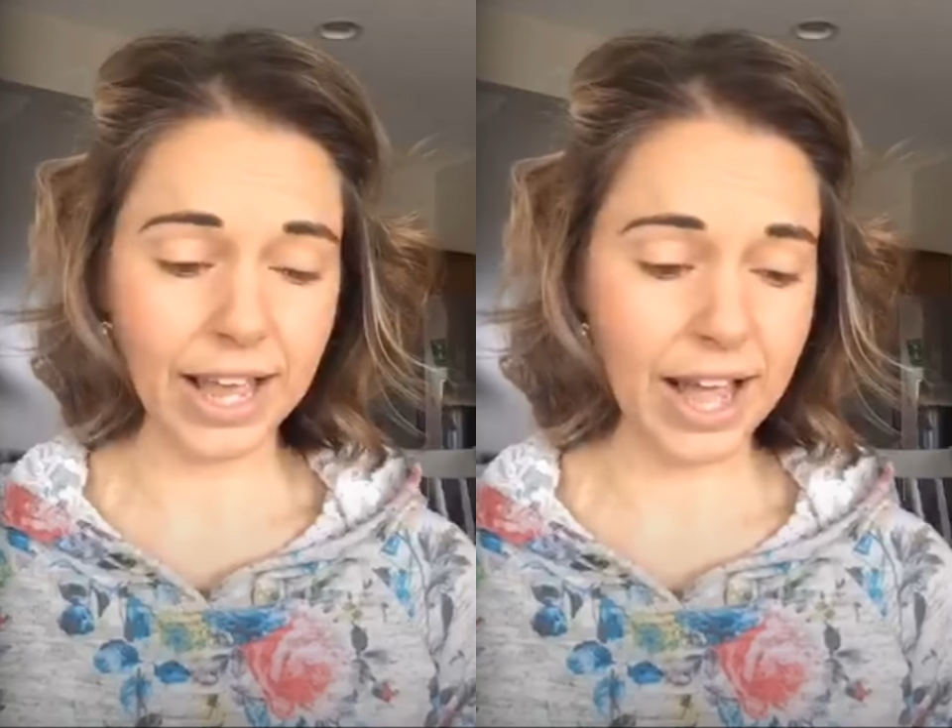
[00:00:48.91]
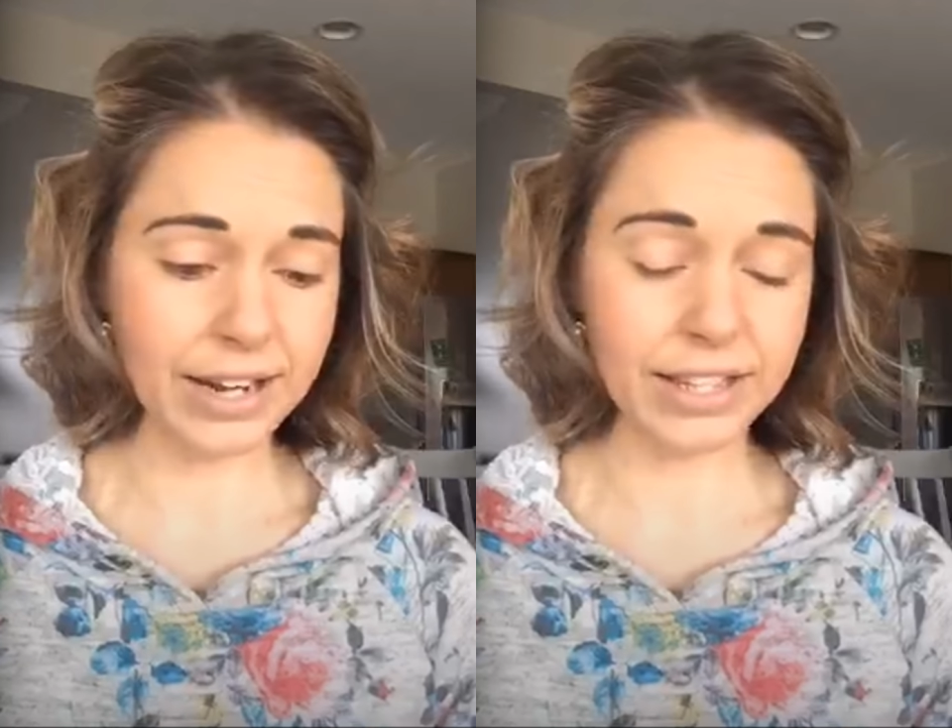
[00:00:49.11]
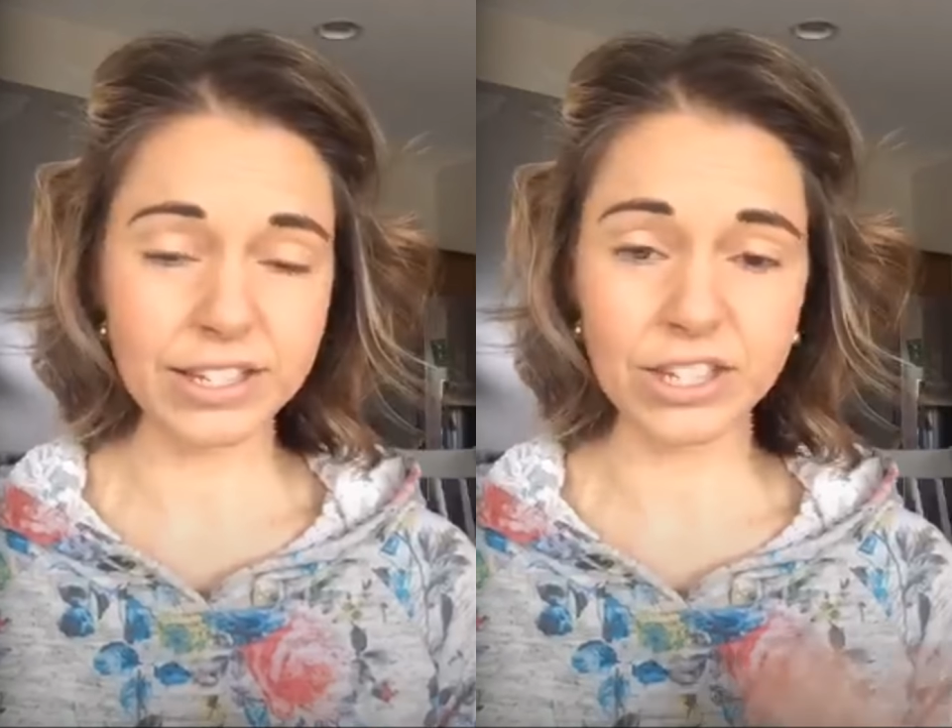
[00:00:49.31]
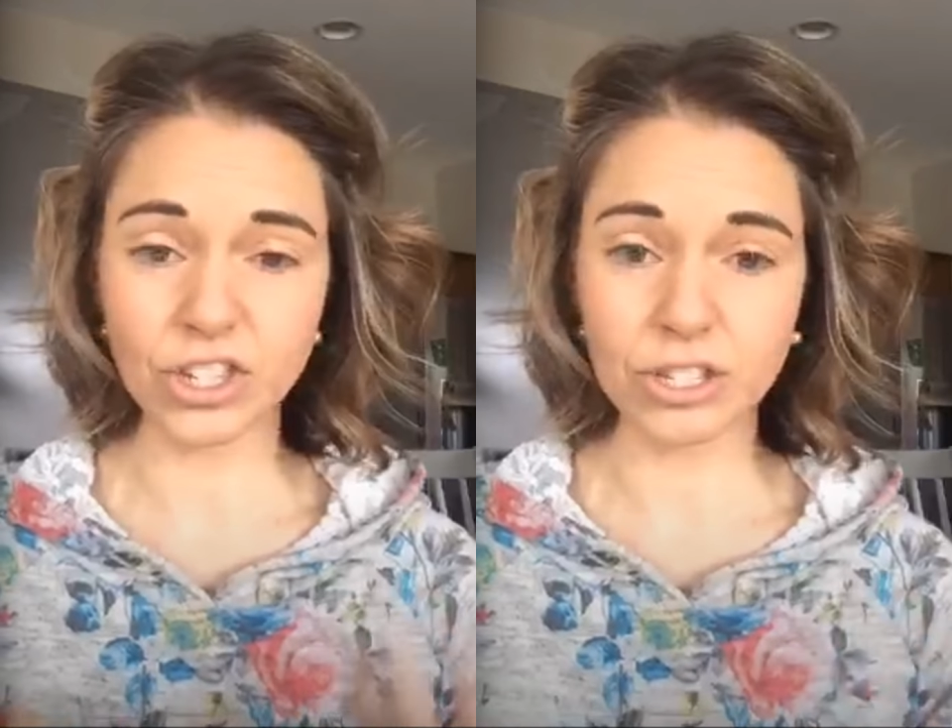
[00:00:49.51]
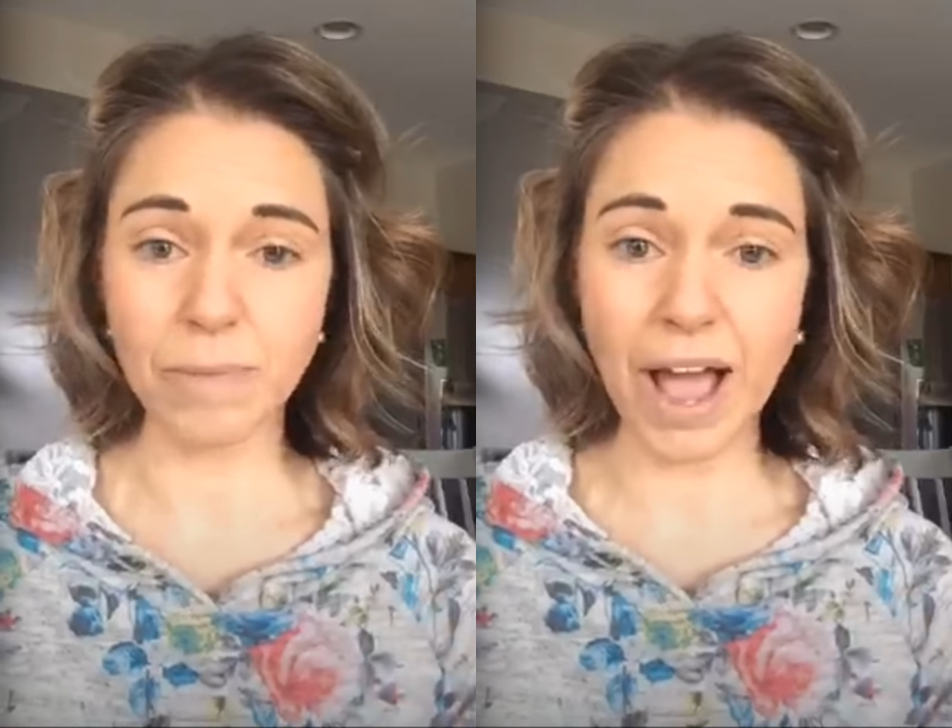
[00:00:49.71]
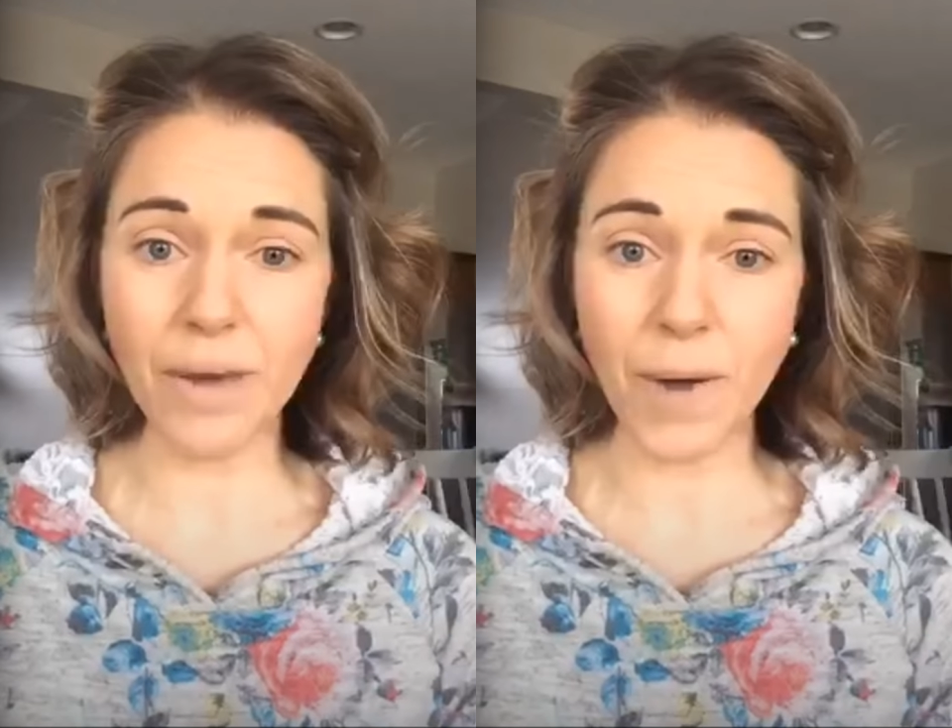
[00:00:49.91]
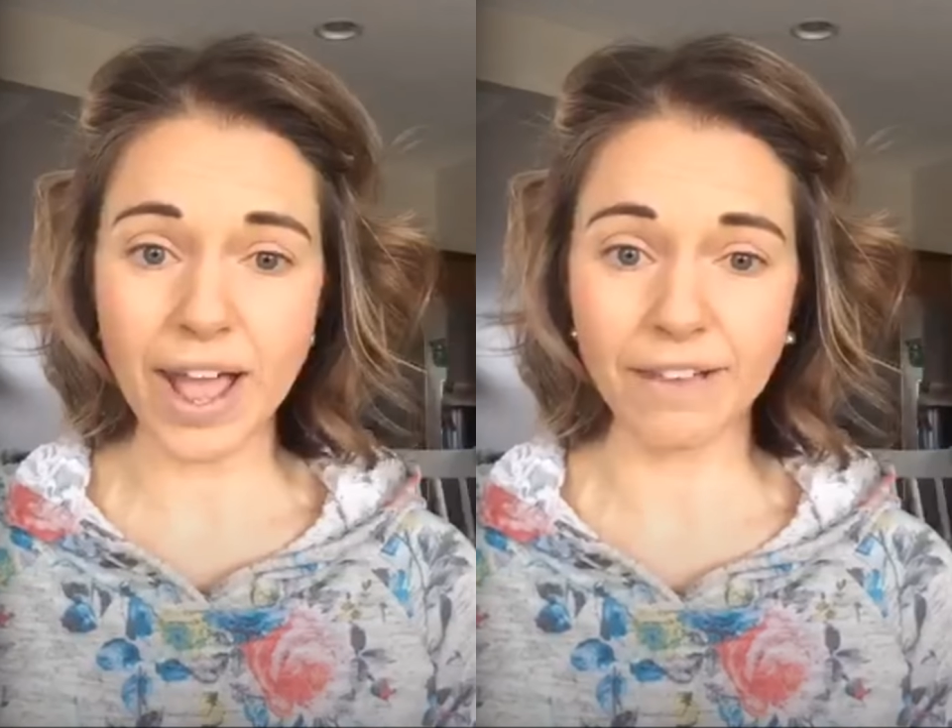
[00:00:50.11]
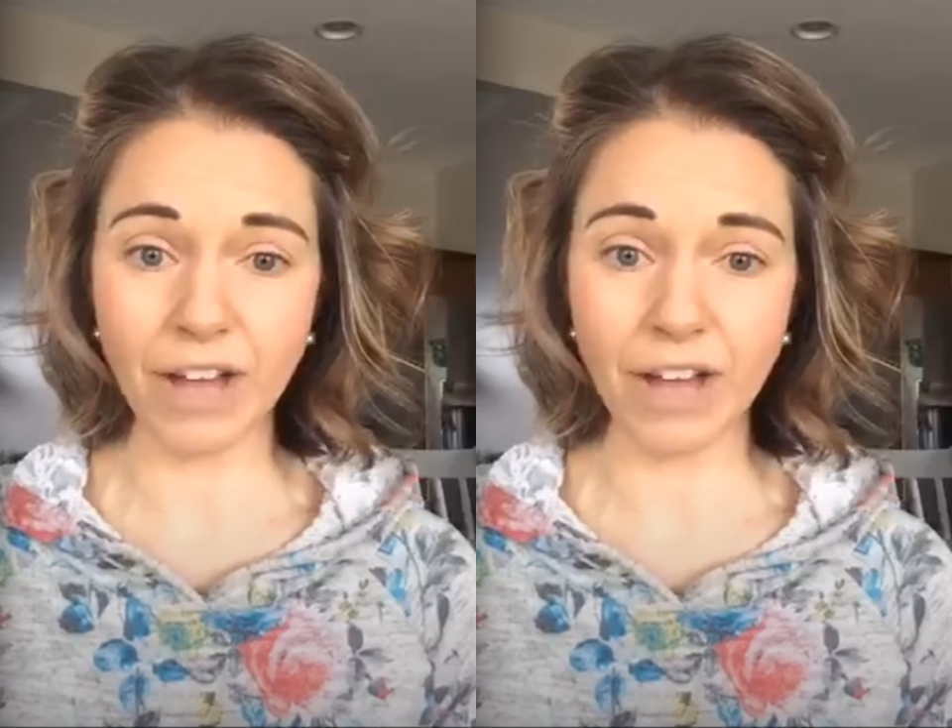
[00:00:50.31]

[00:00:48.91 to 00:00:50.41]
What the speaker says: And this is just my way